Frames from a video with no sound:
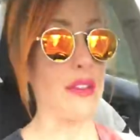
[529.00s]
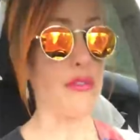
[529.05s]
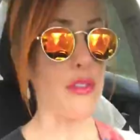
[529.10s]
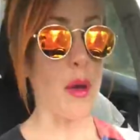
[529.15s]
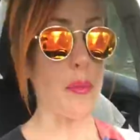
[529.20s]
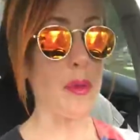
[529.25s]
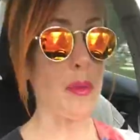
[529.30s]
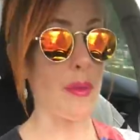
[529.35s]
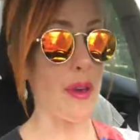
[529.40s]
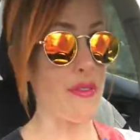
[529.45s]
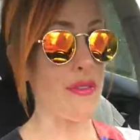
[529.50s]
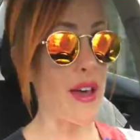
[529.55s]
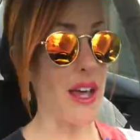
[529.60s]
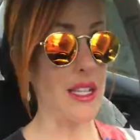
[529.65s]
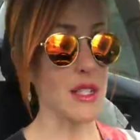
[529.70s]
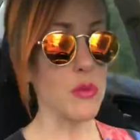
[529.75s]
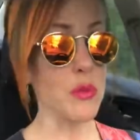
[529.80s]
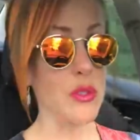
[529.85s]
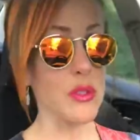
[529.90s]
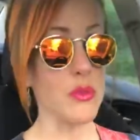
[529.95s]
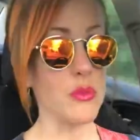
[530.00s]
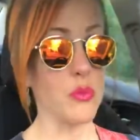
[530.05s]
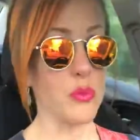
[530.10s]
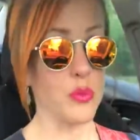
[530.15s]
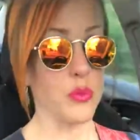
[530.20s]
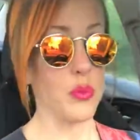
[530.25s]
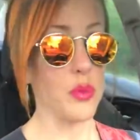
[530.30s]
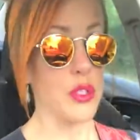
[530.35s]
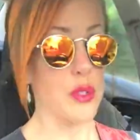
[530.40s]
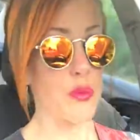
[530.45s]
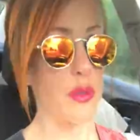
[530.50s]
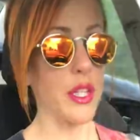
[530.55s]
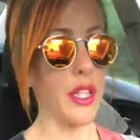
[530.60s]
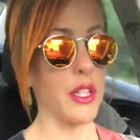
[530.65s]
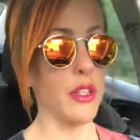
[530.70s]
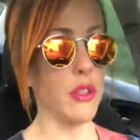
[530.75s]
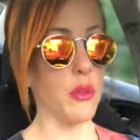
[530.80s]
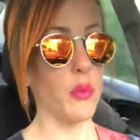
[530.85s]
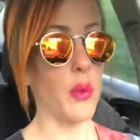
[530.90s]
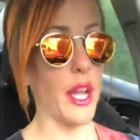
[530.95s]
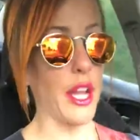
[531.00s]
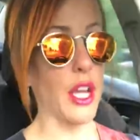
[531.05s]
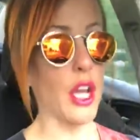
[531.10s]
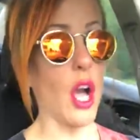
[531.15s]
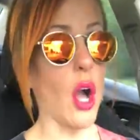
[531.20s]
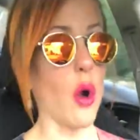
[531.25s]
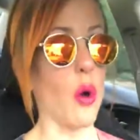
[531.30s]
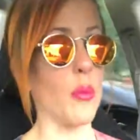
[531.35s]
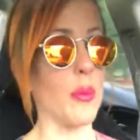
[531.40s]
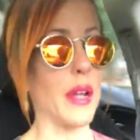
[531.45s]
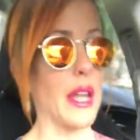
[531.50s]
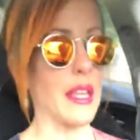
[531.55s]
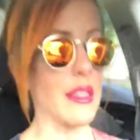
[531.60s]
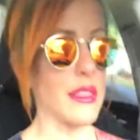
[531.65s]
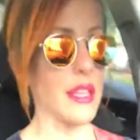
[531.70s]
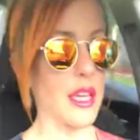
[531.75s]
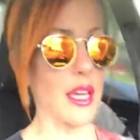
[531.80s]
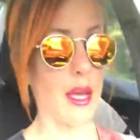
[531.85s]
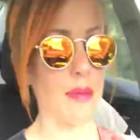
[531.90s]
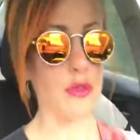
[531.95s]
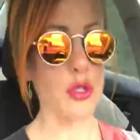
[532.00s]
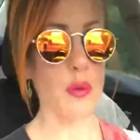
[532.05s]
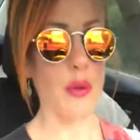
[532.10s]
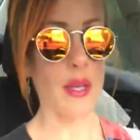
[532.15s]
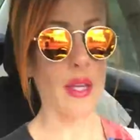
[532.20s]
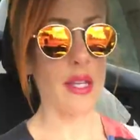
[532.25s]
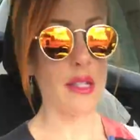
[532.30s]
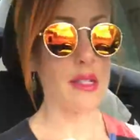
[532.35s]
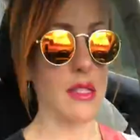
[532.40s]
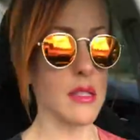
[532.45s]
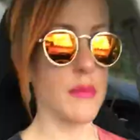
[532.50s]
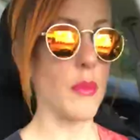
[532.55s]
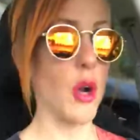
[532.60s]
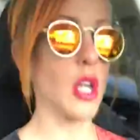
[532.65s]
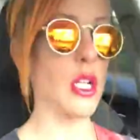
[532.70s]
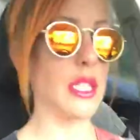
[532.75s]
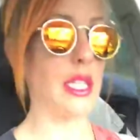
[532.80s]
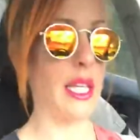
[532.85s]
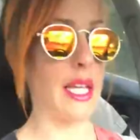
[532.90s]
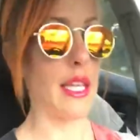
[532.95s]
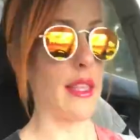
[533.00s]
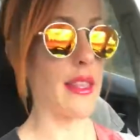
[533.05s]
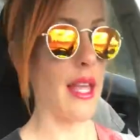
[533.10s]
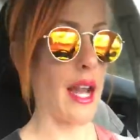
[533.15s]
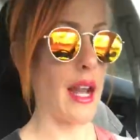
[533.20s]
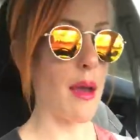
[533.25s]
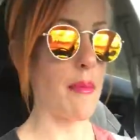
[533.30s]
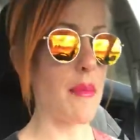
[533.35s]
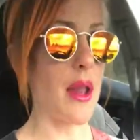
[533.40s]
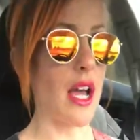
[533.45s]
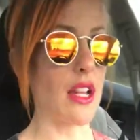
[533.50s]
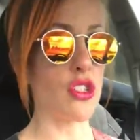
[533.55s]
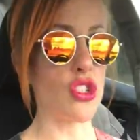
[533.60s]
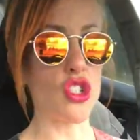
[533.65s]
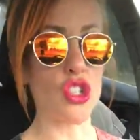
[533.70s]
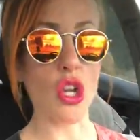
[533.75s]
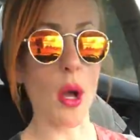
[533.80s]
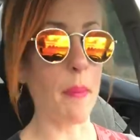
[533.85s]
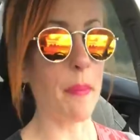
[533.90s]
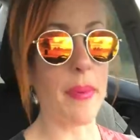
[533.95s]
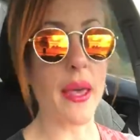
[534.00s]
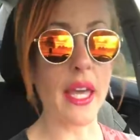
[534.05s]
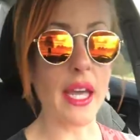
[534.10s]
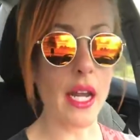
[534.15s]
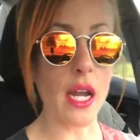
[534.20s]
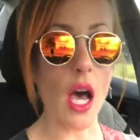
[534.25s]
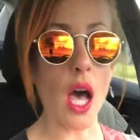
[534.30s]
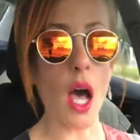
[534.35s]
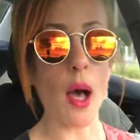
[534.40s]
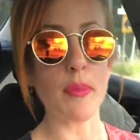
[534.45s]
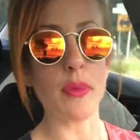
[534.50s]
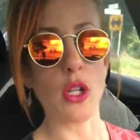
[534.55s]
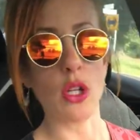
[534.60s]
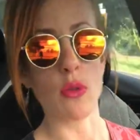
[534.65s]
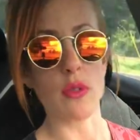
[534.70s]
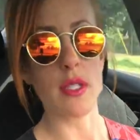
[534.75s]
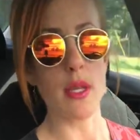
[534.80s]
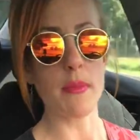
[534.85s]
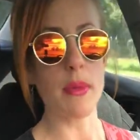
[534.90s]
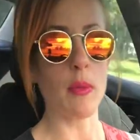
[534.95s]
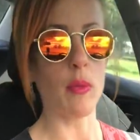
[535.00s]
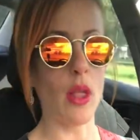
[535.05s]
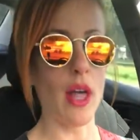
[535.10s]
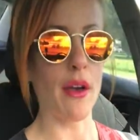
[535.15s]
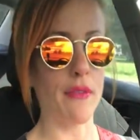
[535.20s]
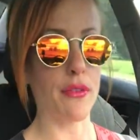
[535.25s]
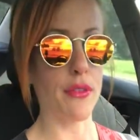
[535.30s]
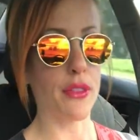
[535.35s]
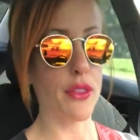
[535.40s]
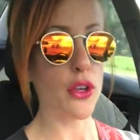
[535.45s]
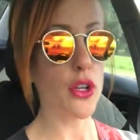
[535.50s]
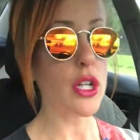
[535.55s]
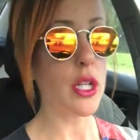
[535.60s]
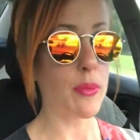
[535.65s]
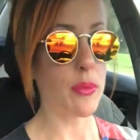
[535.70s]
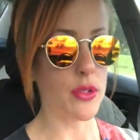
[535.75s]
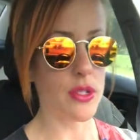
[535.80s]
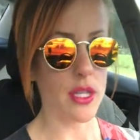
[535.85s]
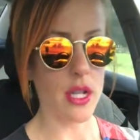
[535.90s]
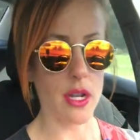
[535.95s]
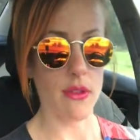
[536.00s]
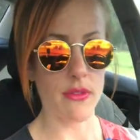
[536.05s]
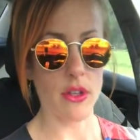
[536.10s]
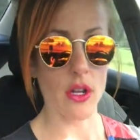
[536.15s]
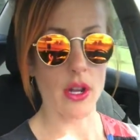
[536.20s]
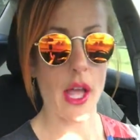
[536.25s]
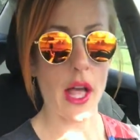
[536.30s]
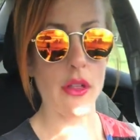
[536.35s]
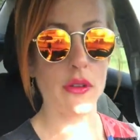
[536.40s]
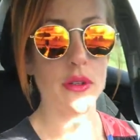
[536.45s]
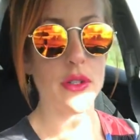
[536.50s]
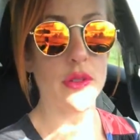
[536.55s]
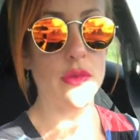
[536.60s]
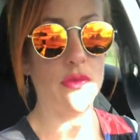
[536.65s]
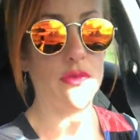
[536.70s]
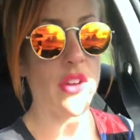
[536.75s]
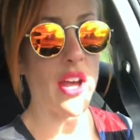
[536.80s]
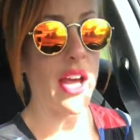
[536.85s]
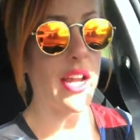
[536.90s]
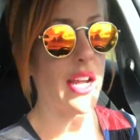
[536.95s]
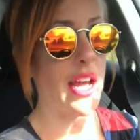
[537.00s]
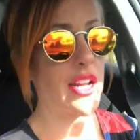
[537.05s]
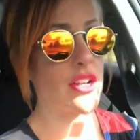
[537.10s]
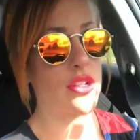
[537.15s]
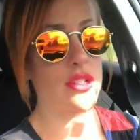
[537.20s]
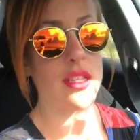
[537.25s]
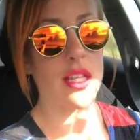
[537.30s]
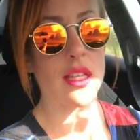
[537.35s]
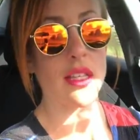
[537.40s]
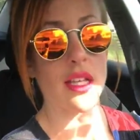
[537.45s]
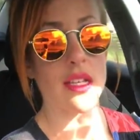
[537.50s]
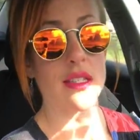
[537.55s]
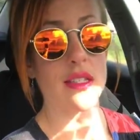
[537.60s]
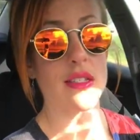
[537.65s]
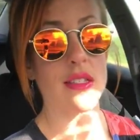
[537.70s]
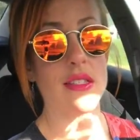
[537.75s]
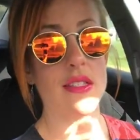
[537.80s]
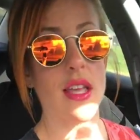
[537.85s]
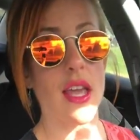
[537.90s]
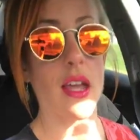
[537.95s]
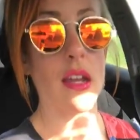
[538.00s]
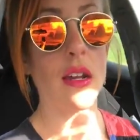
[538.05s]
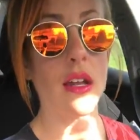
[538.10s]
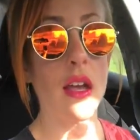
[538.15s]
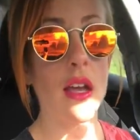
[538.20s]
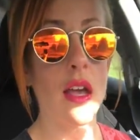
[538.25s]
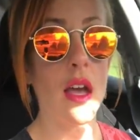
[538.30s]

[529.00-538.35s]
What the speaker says: if upping my fats was really the way to go. But I think I'm doing smartly in that I'm not jumping it up. You know, some people have 30% of their calories from fat, and I just think that's insane.